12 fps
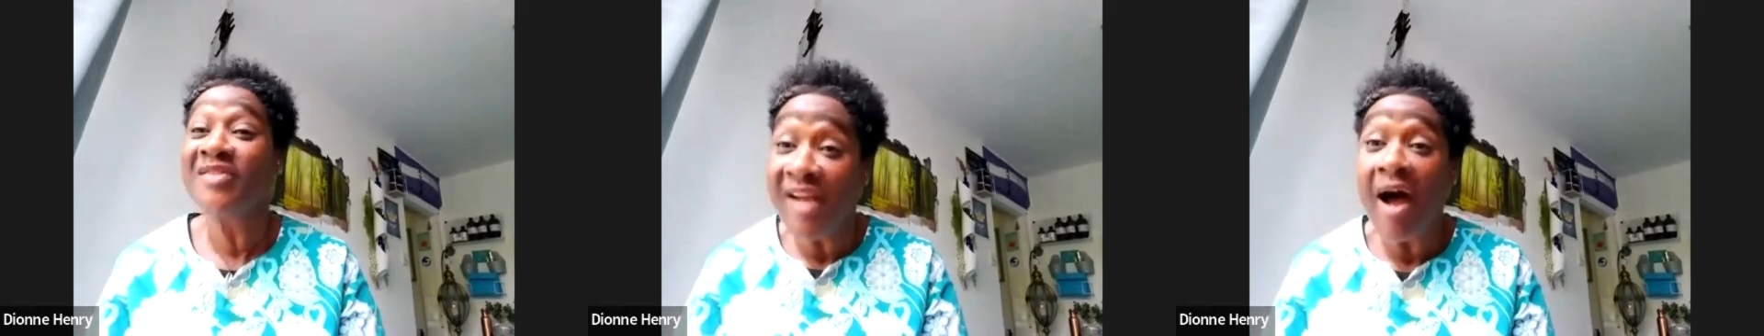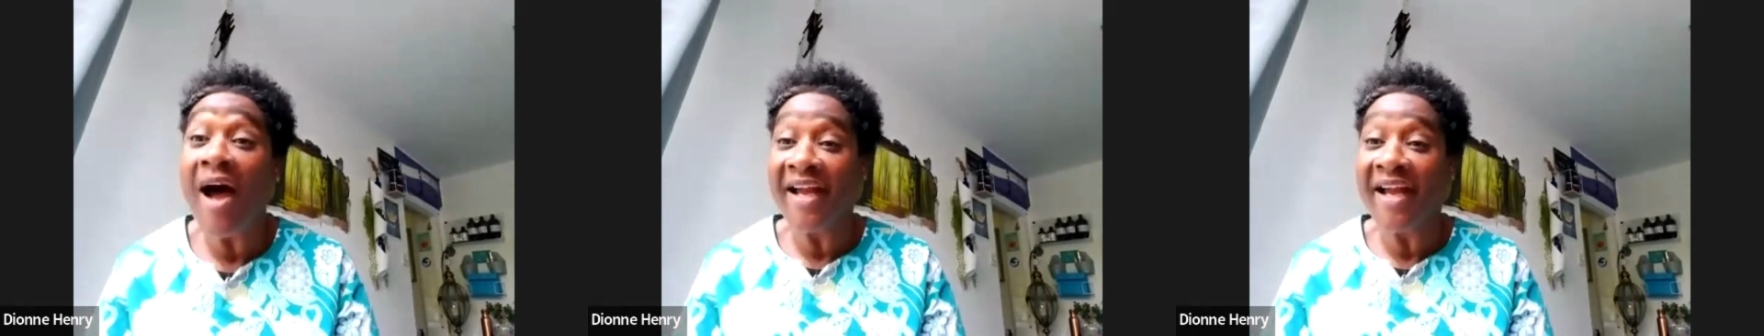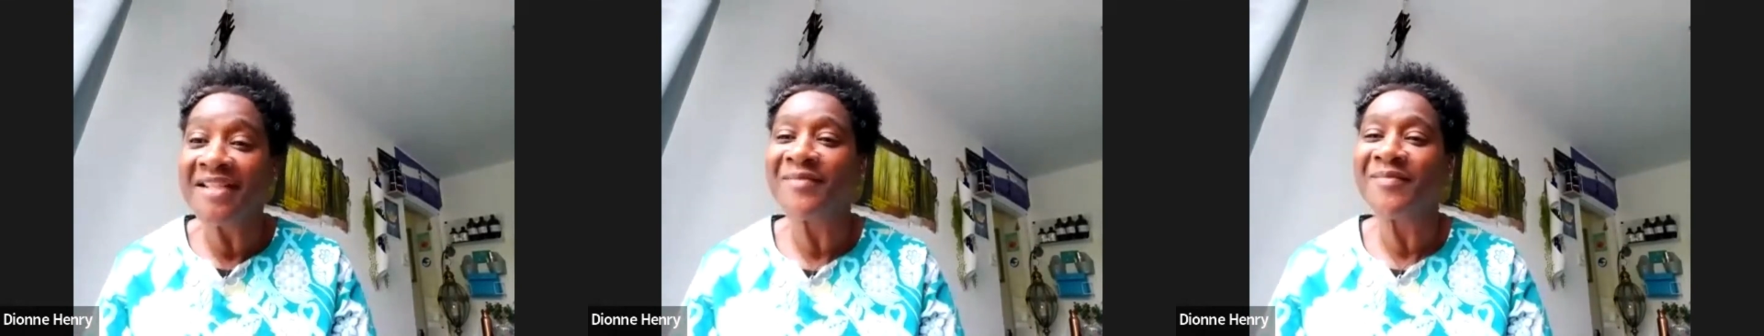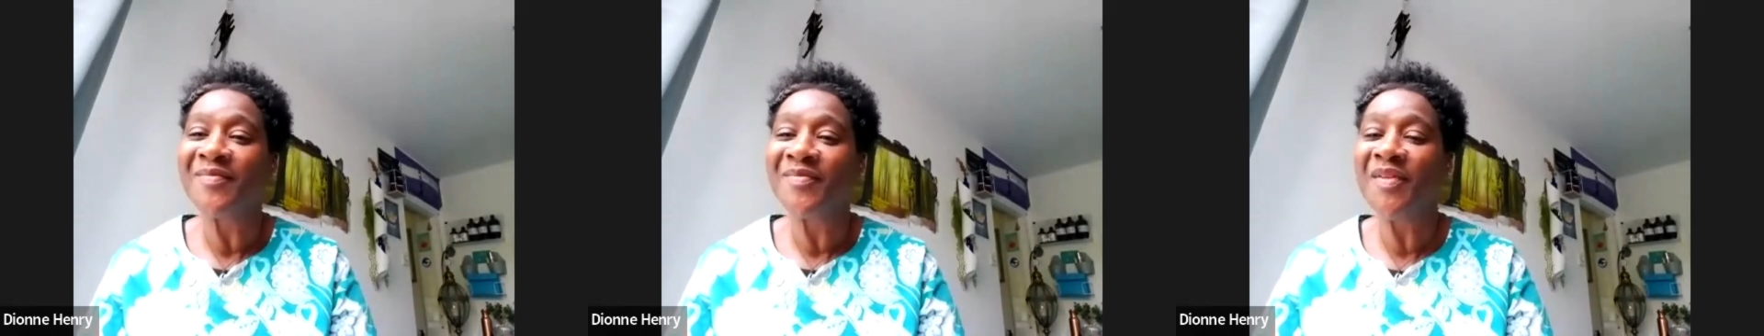died,
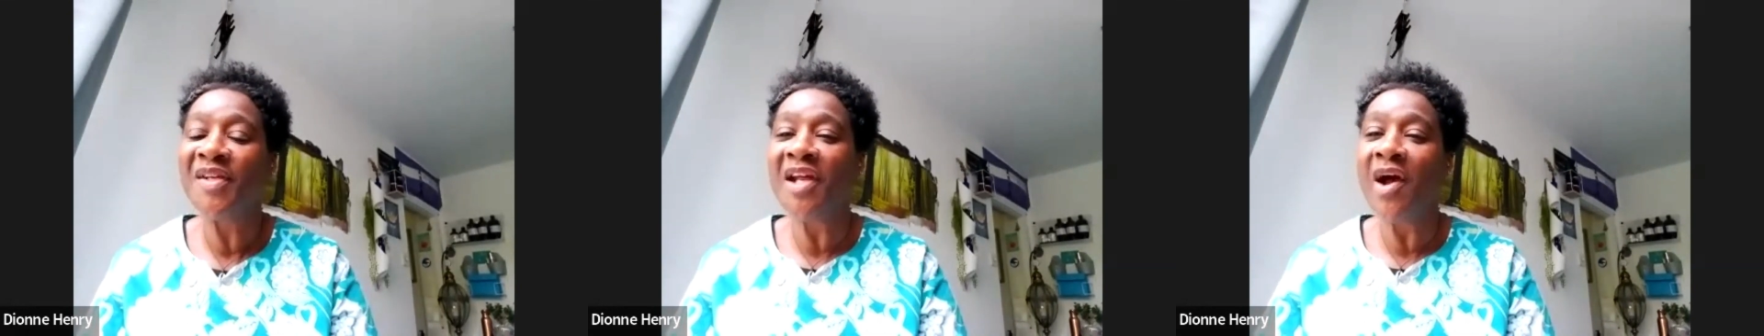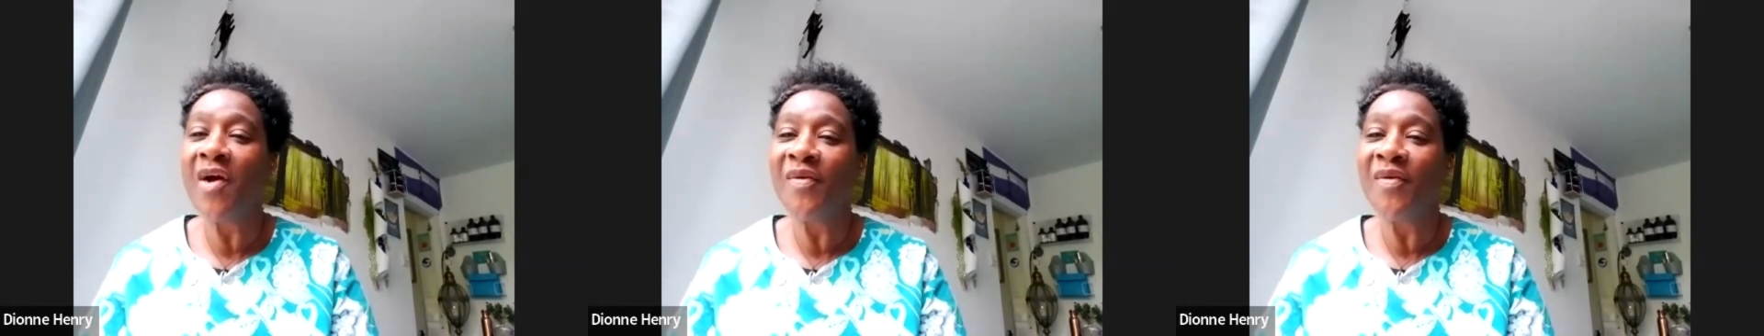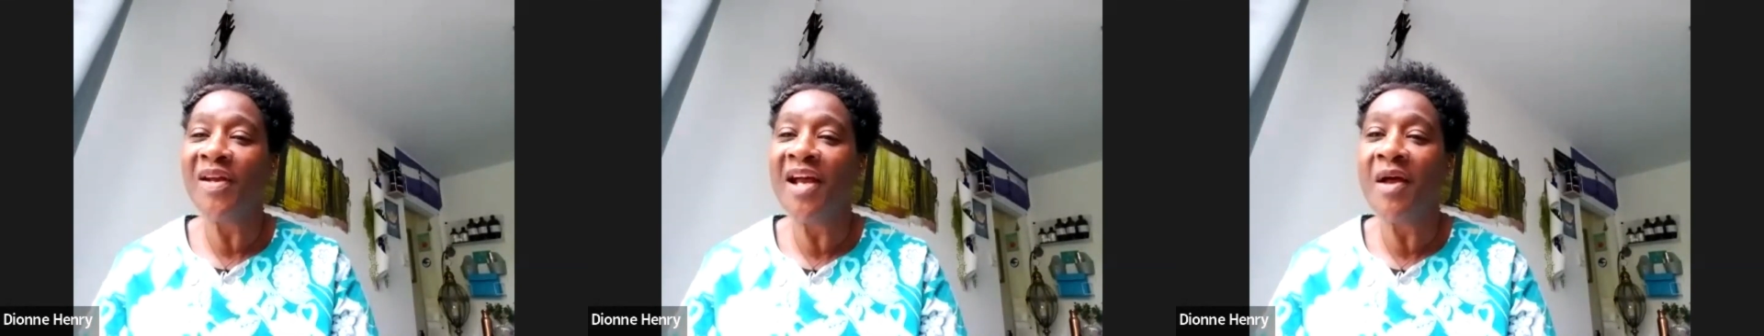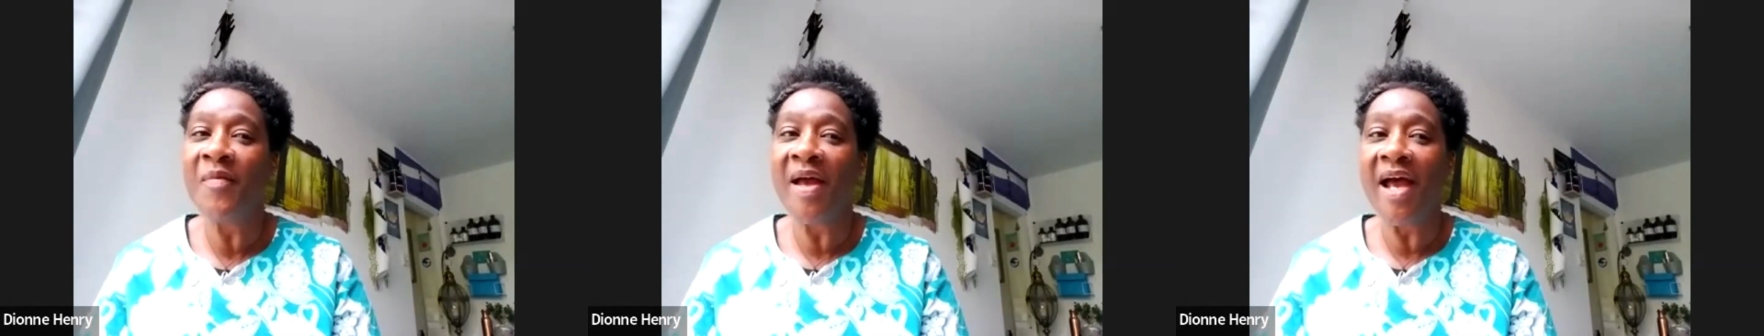you know.
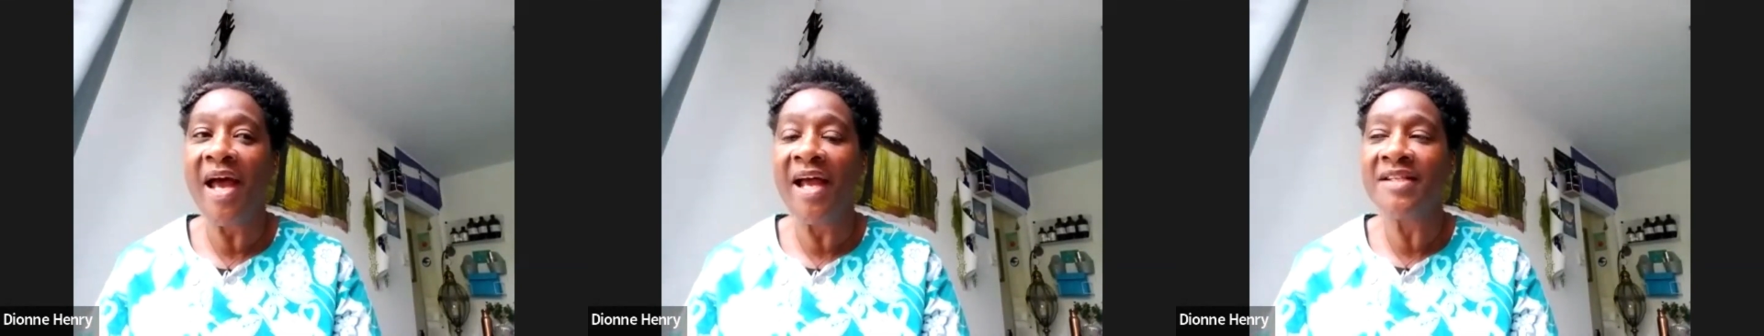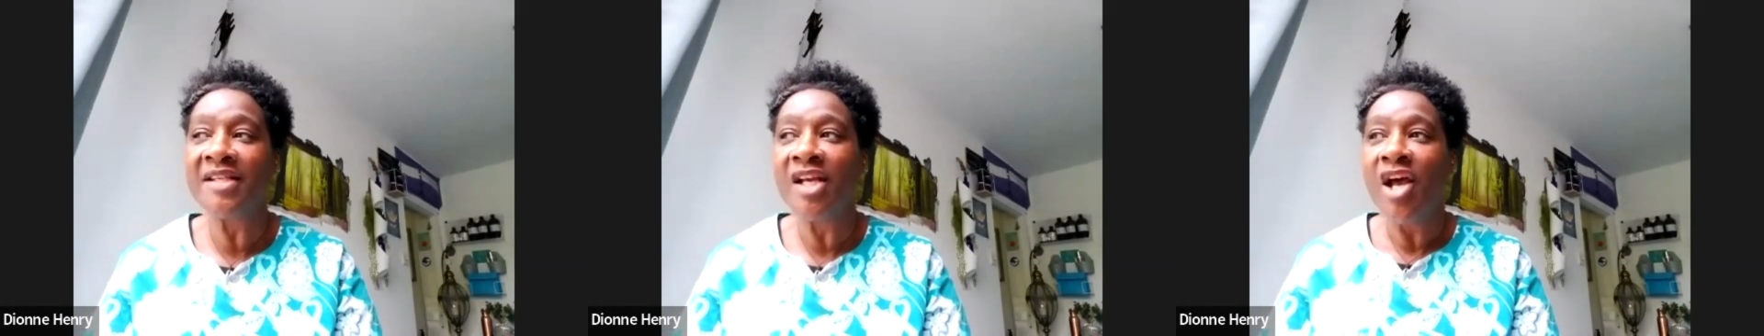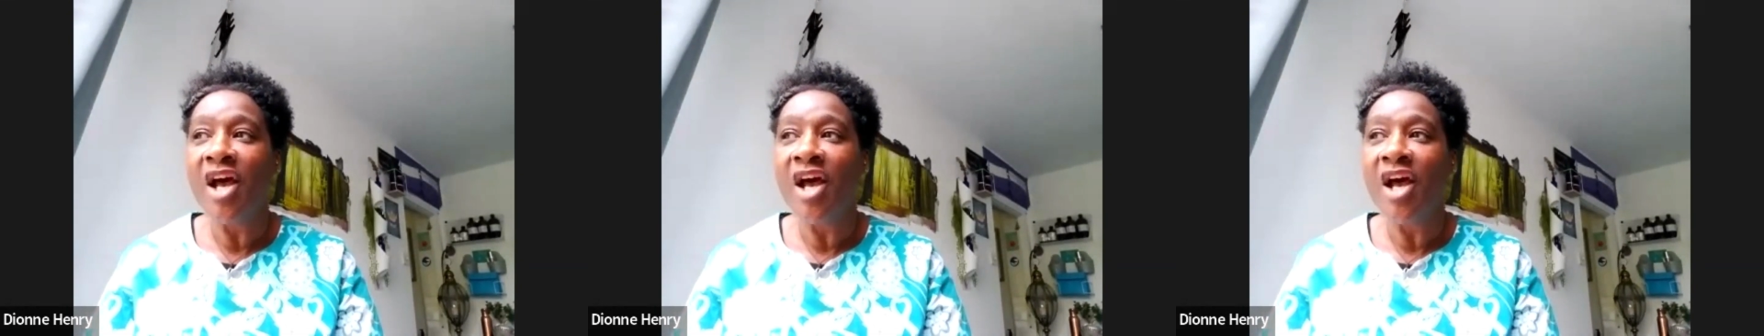And